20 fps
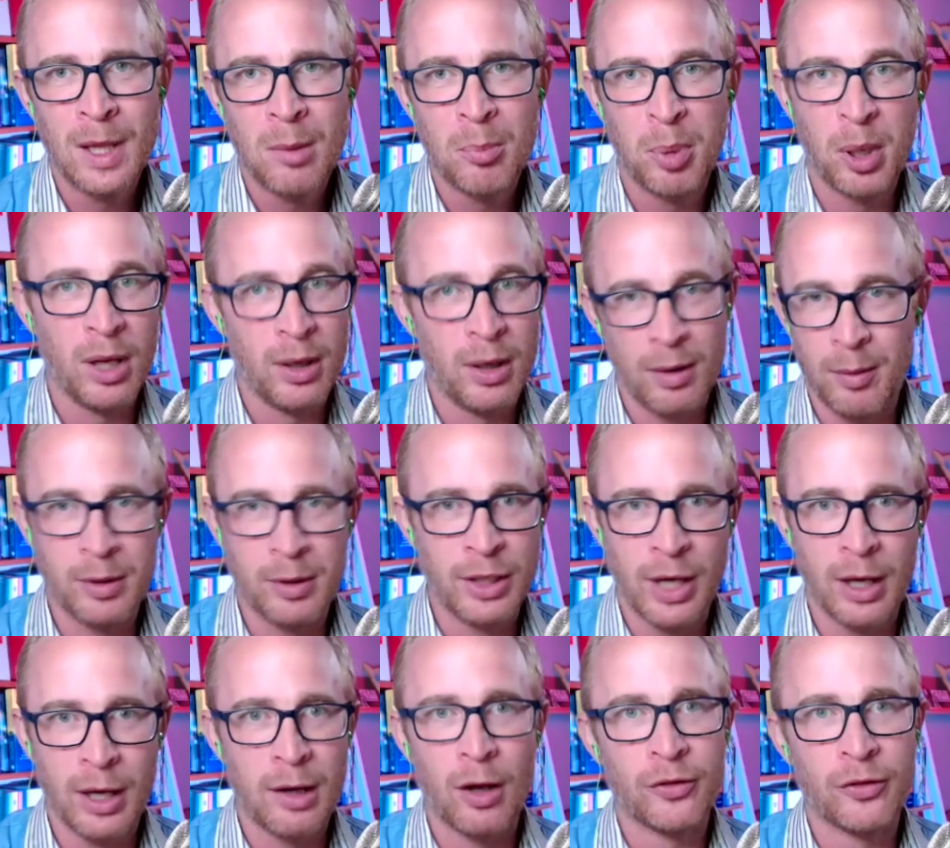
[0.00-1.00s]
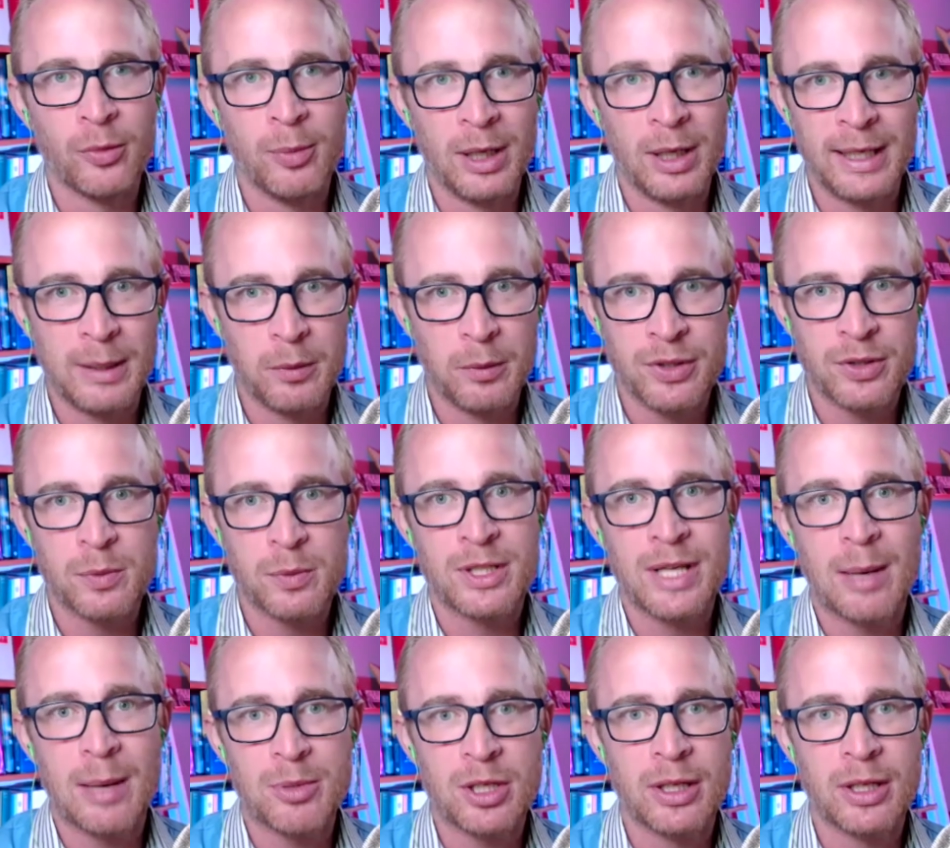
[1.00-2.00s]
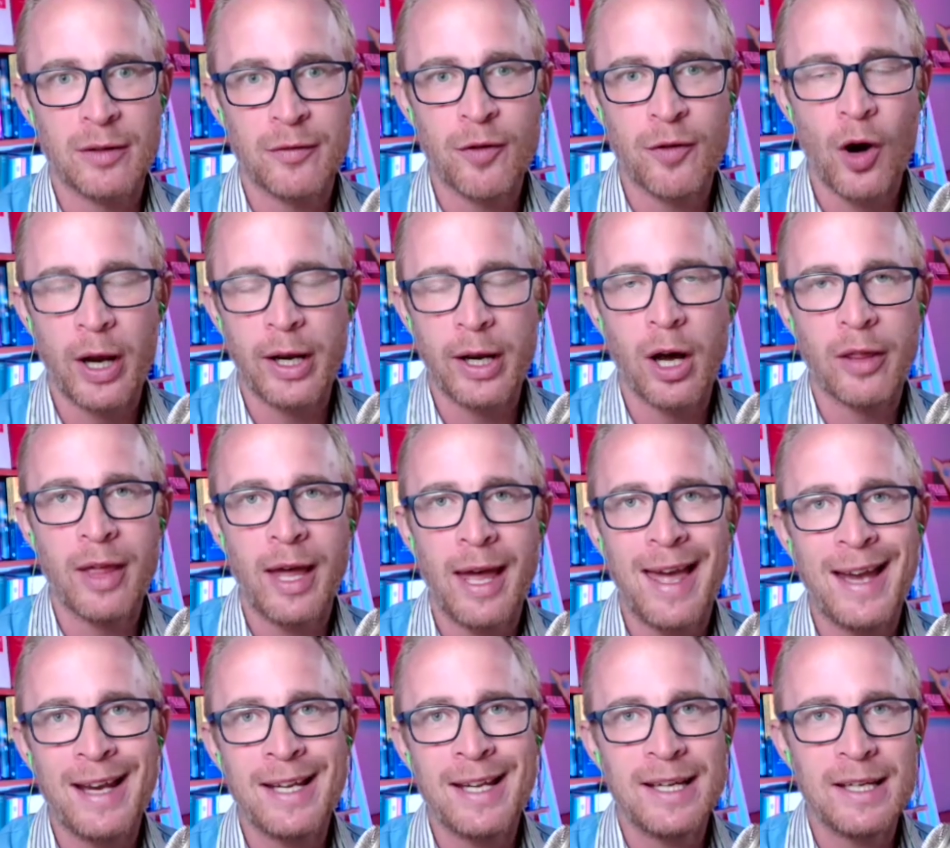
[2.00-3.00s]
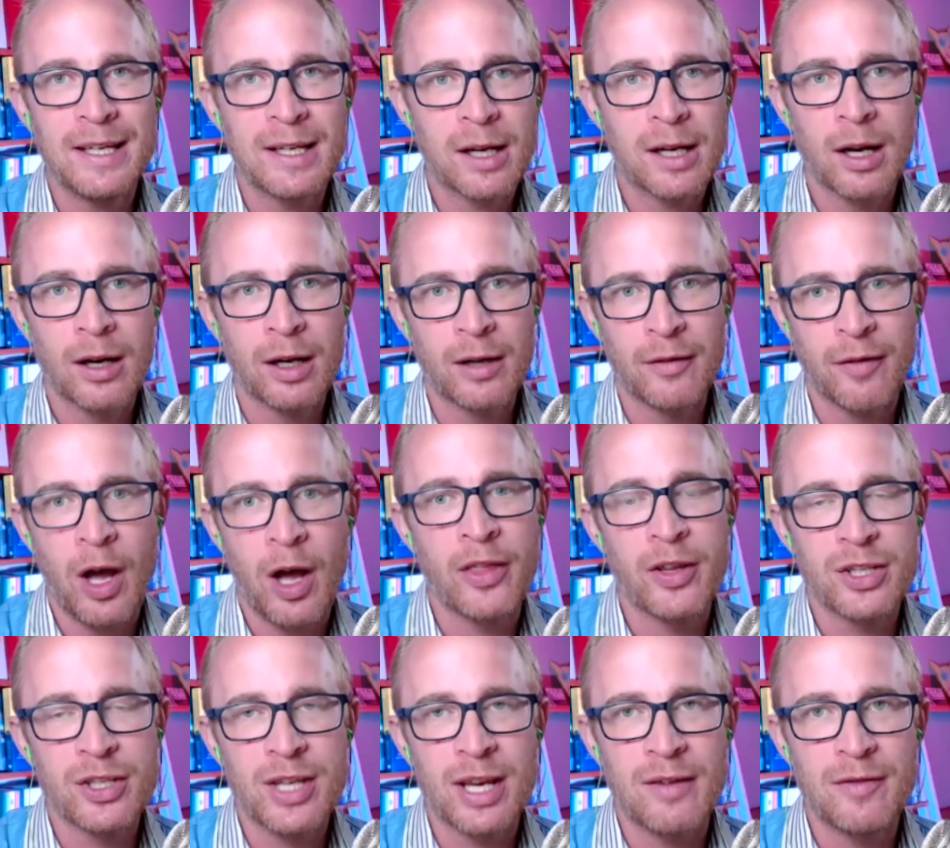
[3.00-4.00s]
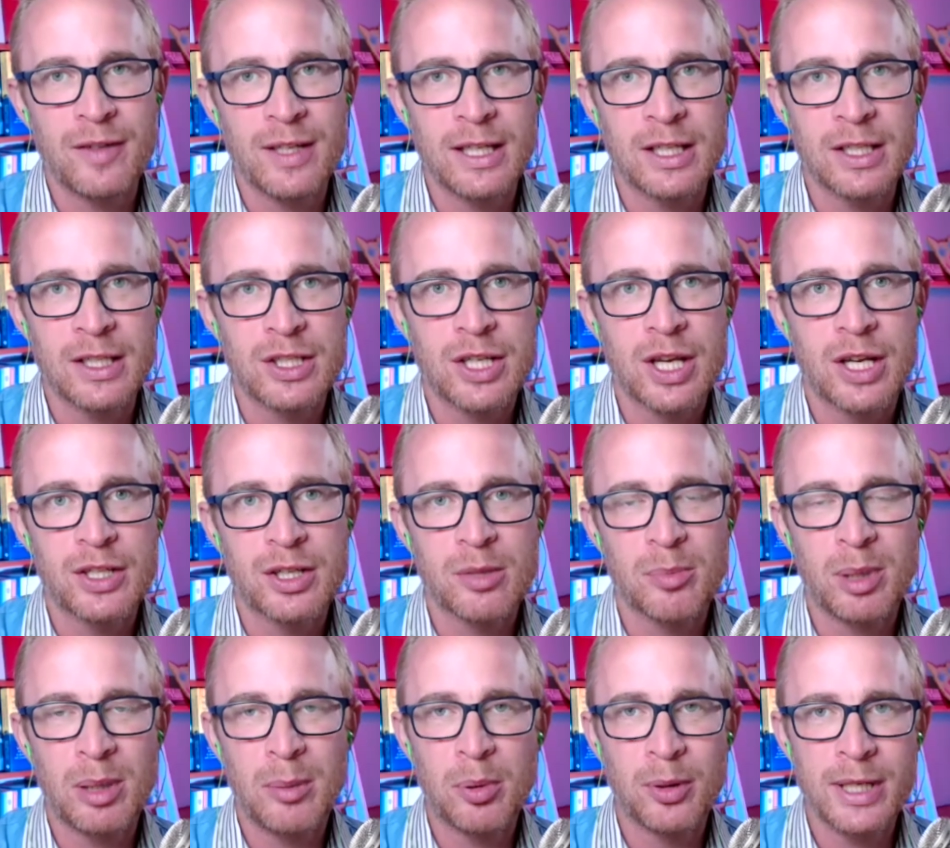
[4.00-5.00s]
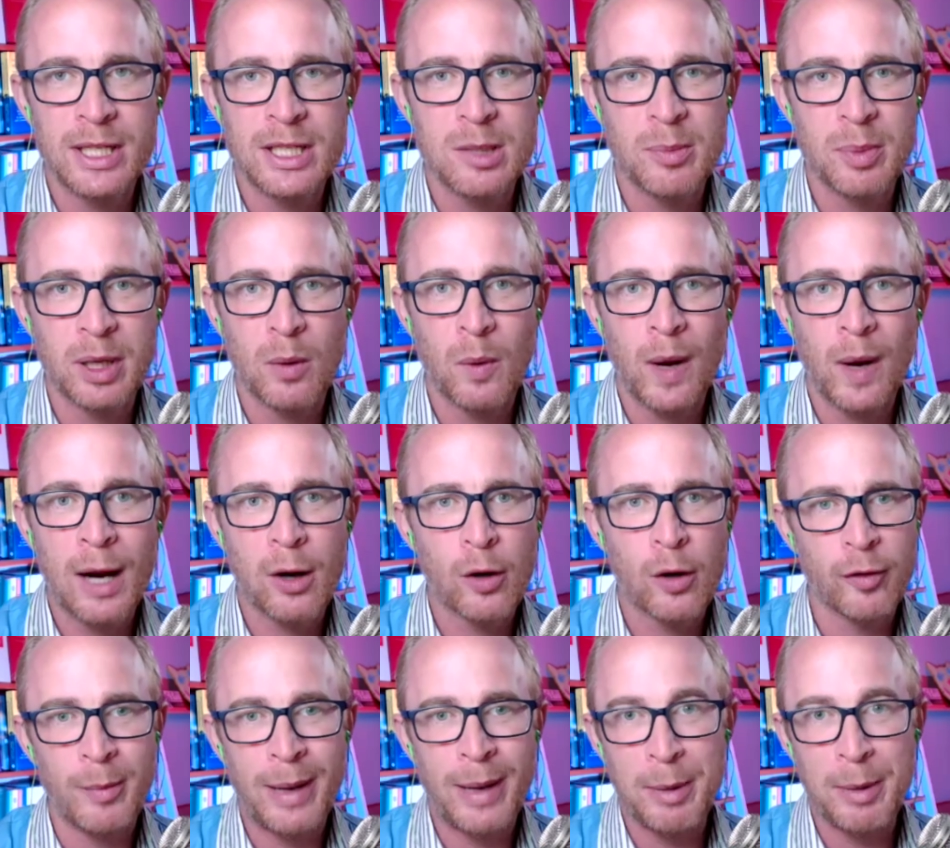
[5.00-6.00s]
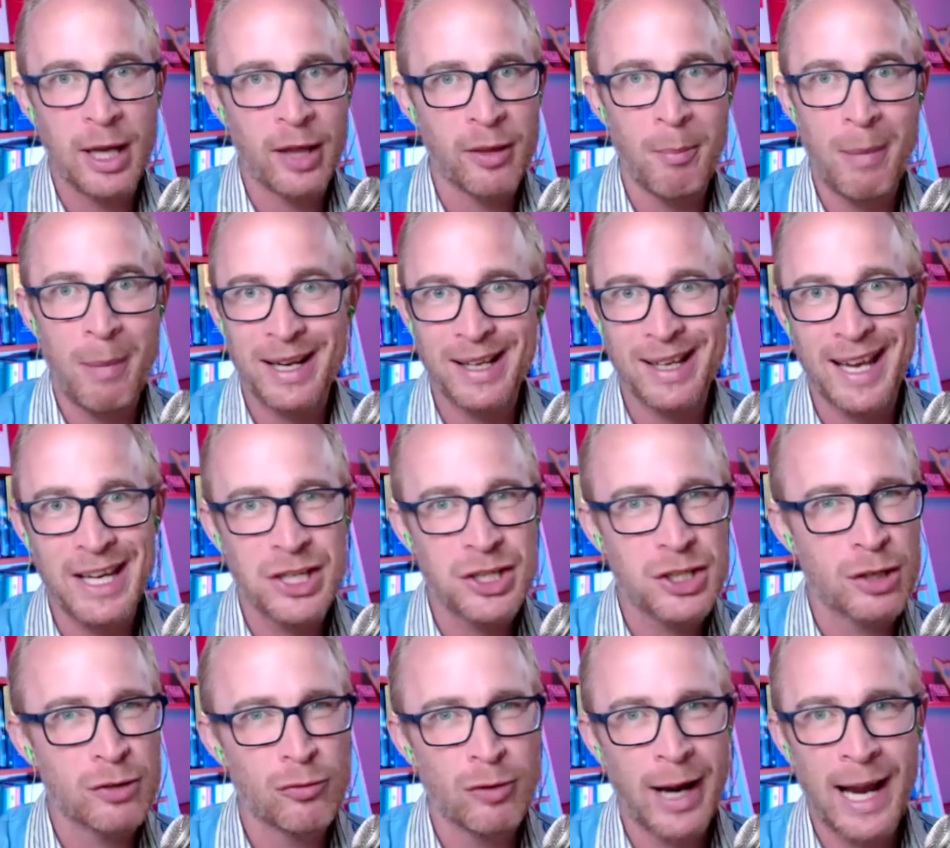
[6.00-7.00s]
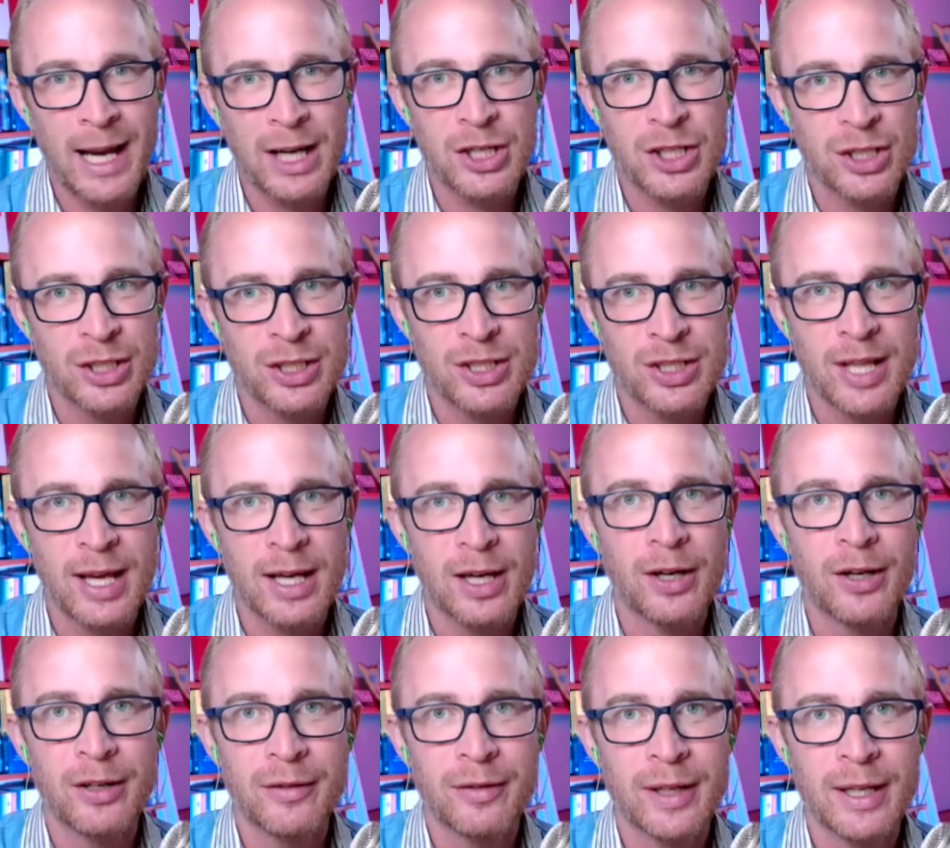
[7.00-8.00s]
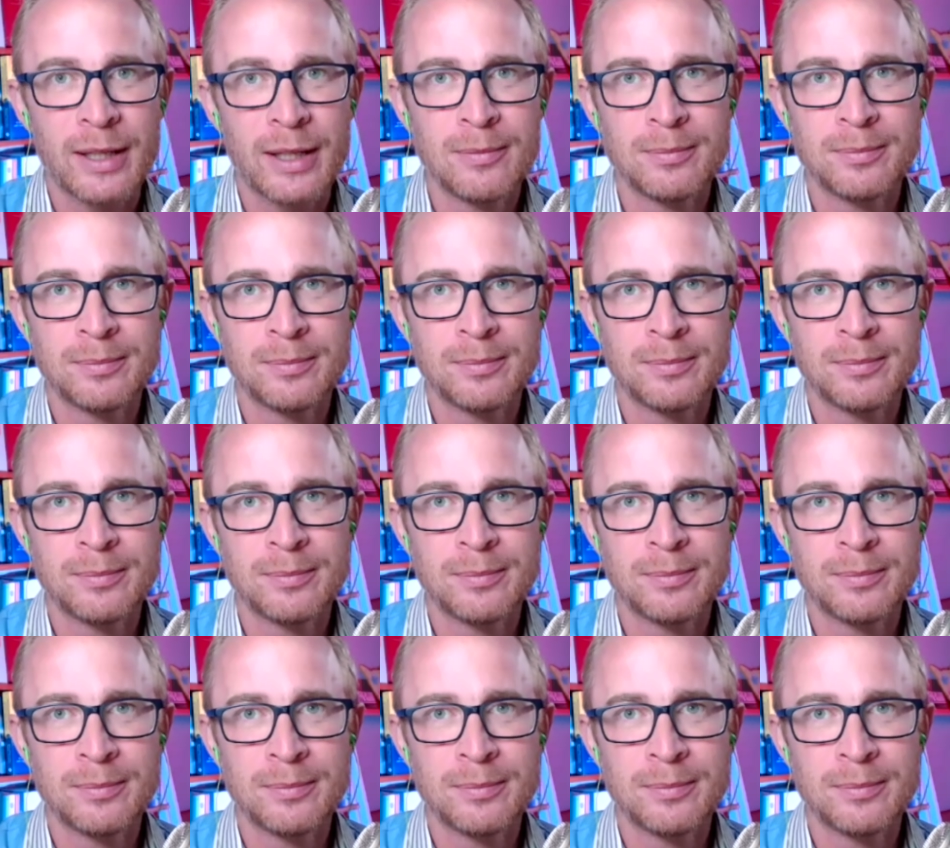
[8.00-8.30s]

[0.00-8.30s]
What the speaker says: But, you know, ultimately was absolutely fine. Are there any kind of other safety concerns that people need to be aware of, or maybe other medication reactions, that kind of thing?